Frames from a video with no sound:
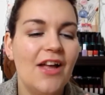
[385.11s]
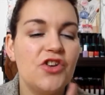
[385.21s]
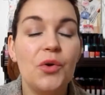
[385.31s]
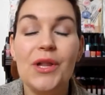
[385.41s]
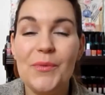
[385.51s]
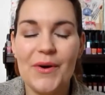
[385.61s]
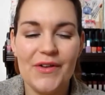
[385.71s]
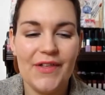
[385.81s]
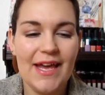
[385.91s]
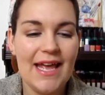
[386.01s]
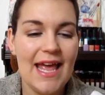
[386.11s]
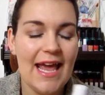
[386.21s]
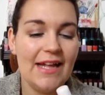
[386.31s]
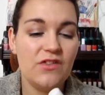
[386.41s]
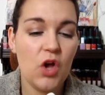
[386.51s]
Totally worth it.
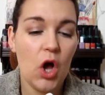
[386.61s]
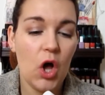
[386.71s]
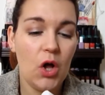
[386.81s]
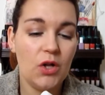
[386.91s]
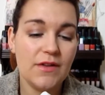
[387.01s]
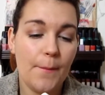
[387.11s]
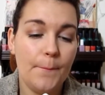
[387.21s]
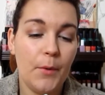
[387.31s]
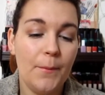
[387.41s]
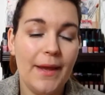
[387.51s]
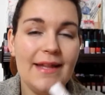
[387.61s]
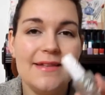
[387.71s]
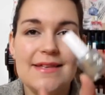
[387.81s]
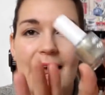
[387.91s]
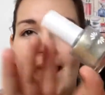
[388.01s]
It's called
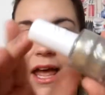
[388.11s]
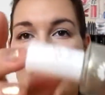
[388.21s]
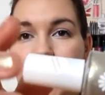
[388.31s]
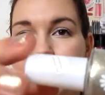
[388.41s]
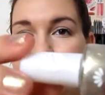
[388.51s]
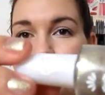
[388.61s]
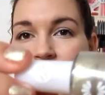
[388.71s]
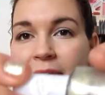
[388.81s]
Mermaid's Tail